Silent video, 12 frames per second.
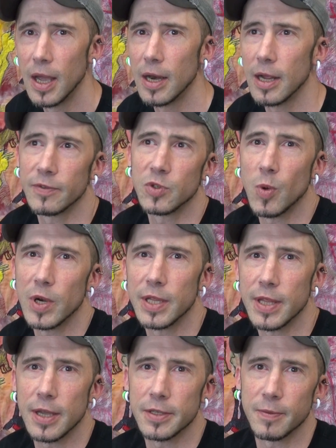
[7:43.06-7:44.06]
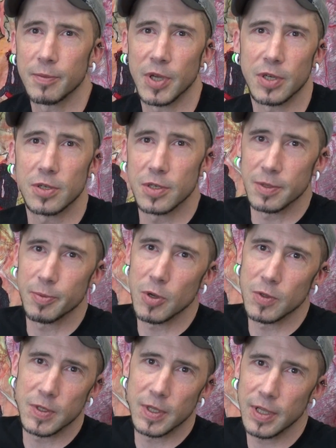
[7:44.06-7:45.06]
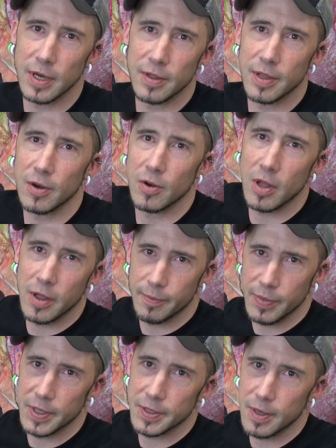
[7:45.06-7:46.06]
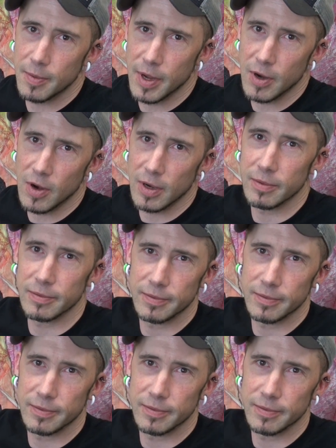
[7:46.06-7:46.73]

And I have 20,000 pictures posted there that are all based on my art.